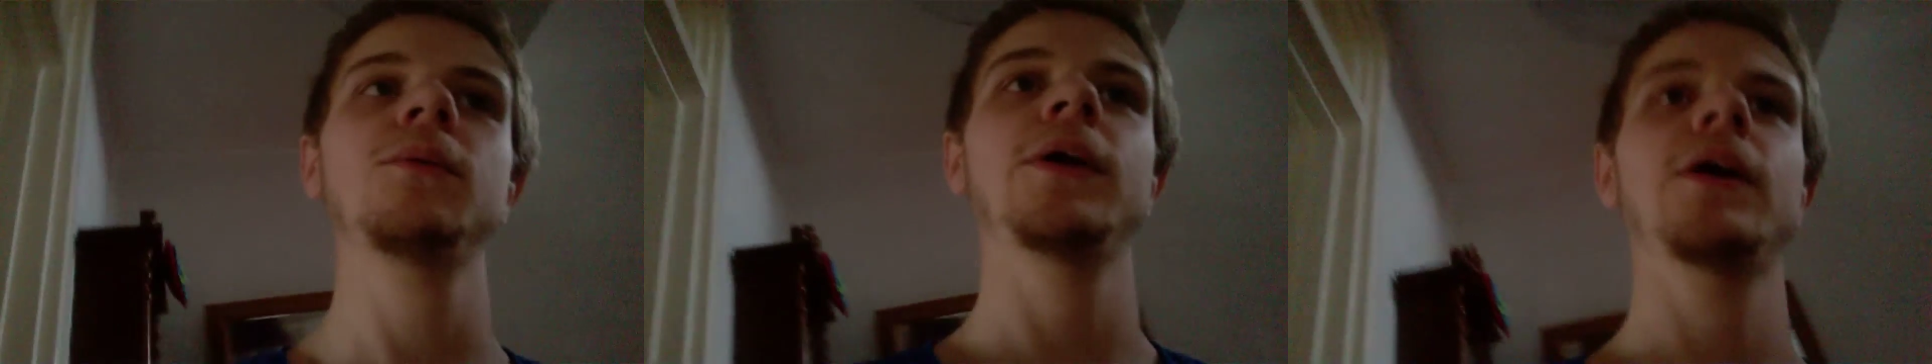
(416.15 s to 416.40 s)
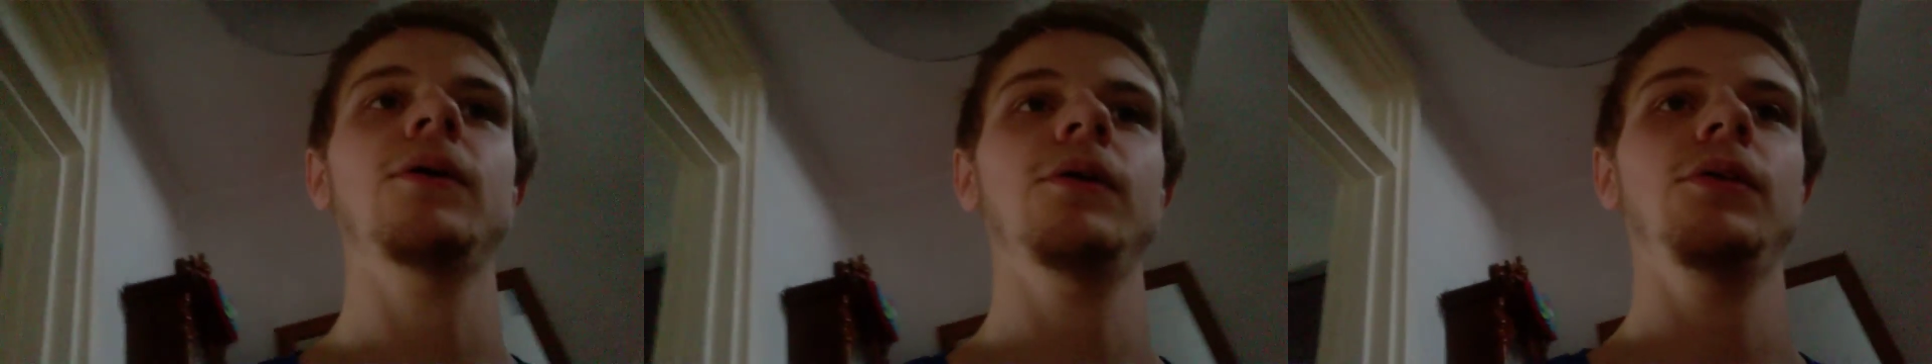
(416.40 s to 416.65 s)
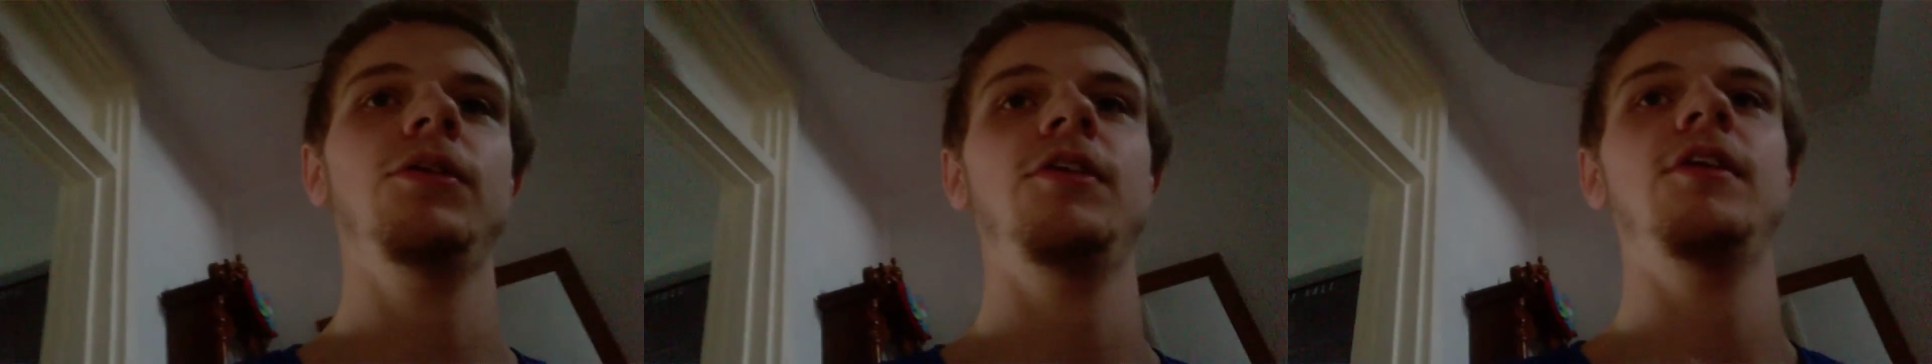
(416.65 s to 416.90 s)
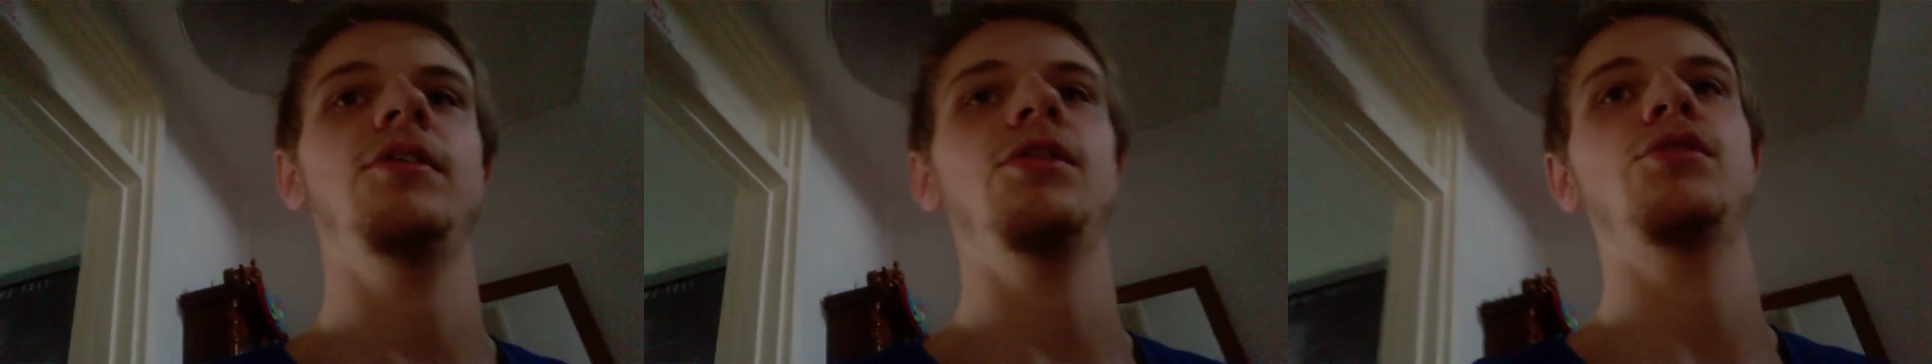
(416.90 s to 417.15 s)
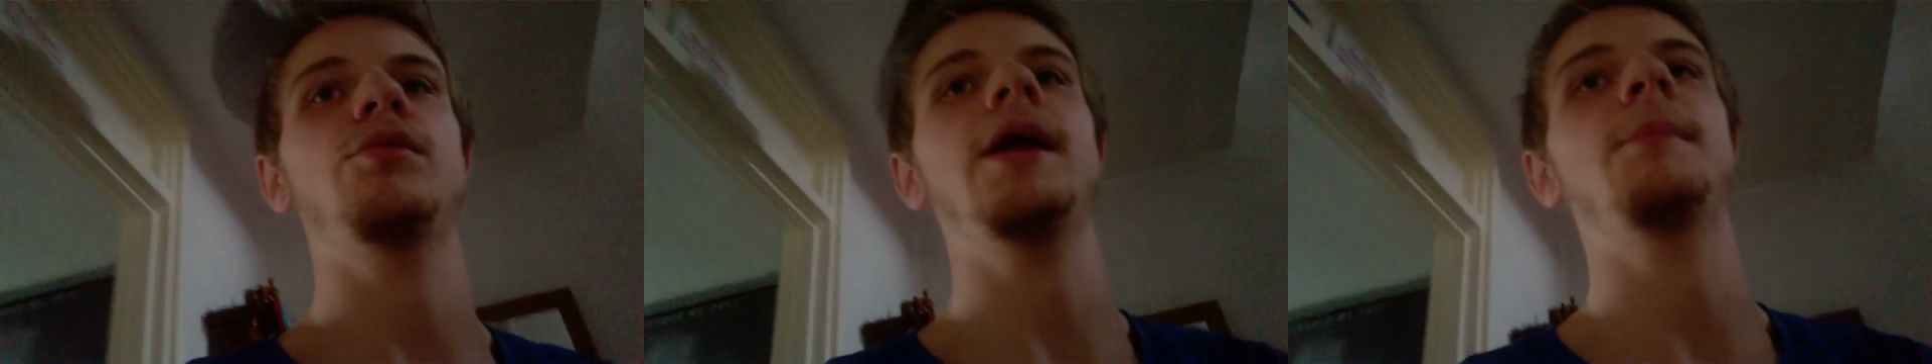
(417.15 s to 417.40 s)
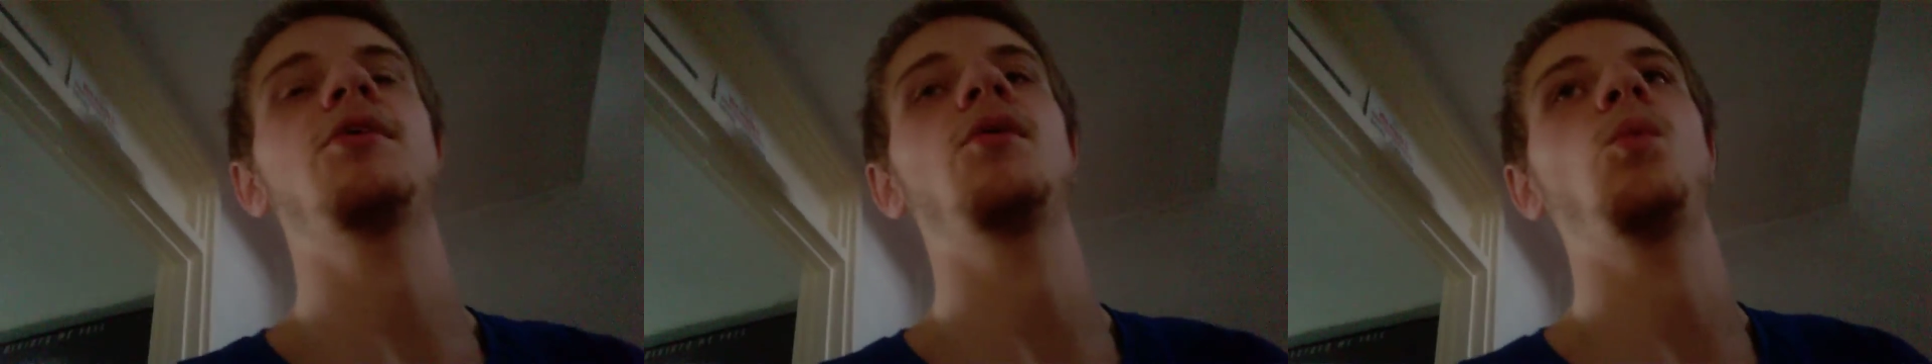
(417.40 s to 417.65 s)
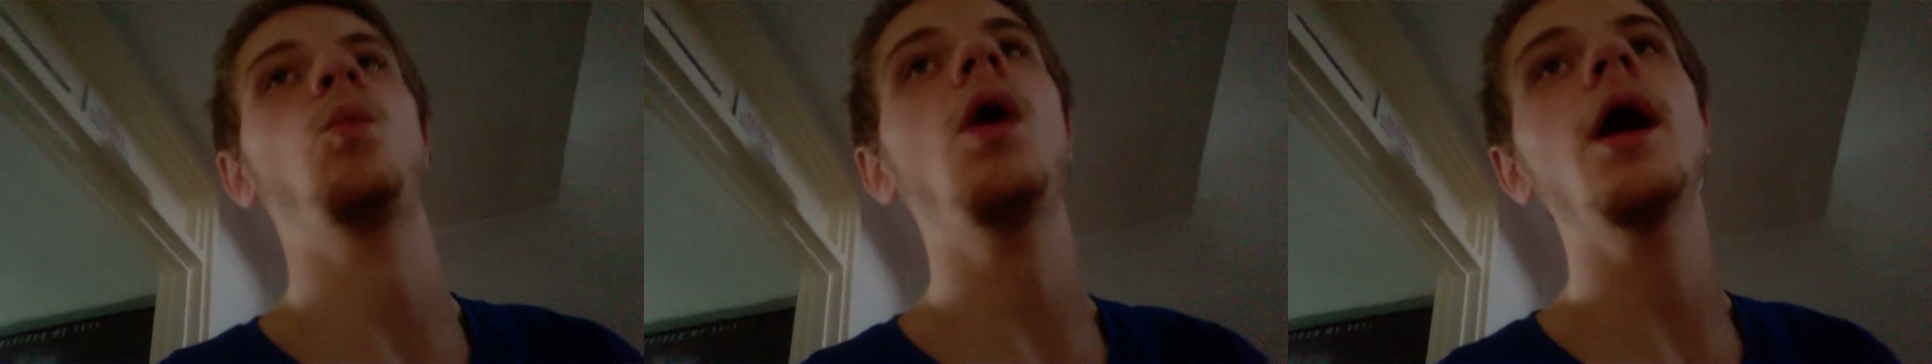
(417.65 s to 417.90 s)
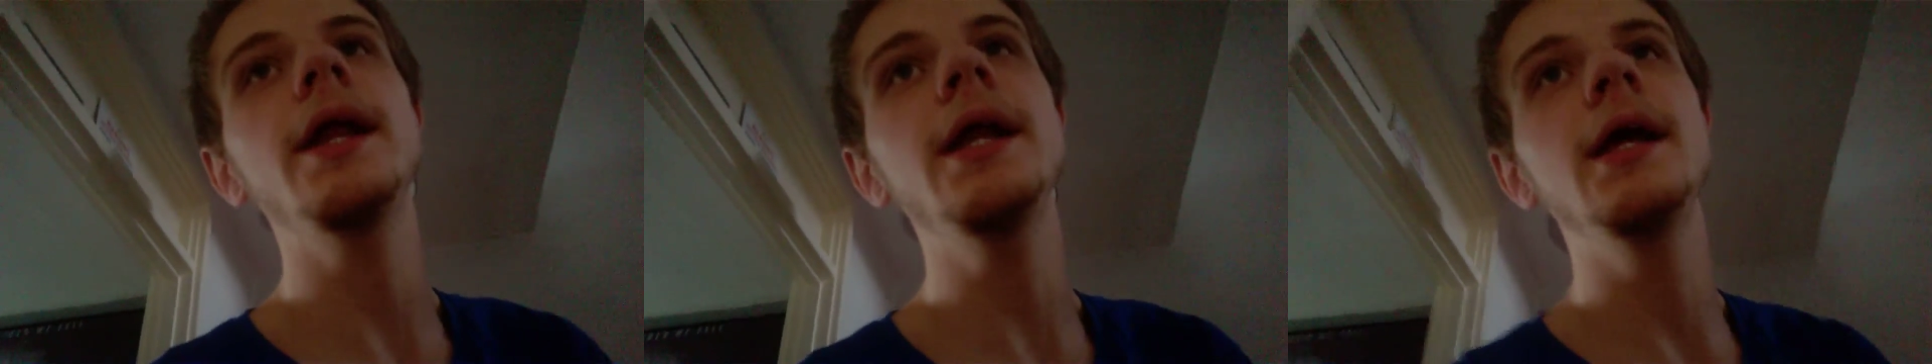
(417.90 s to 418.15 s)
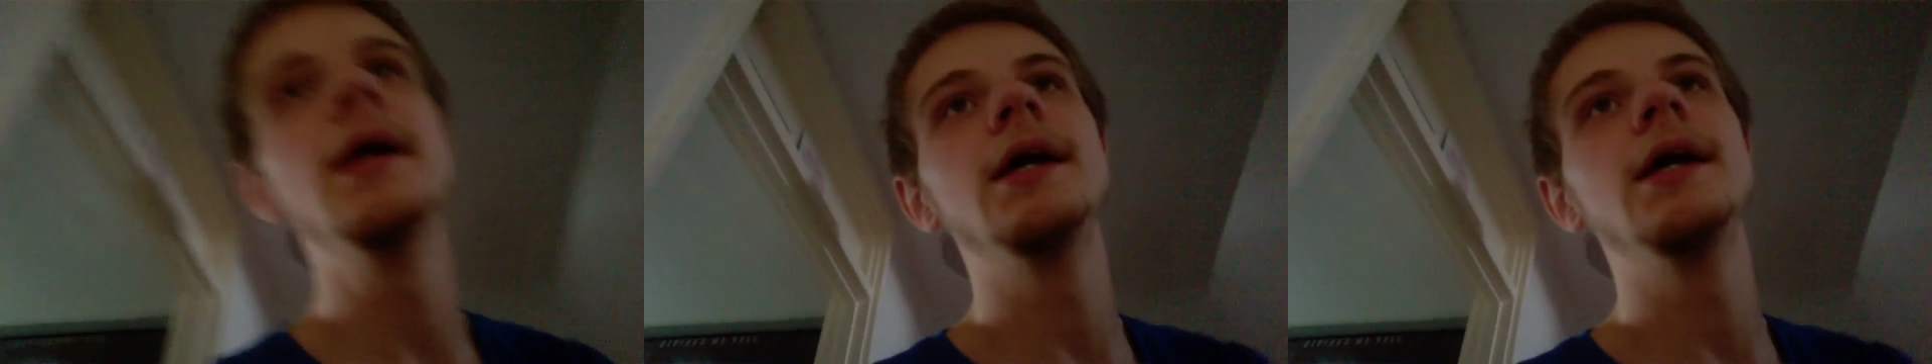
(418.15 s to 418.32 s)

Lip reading: We are on Season 3, Episode 1,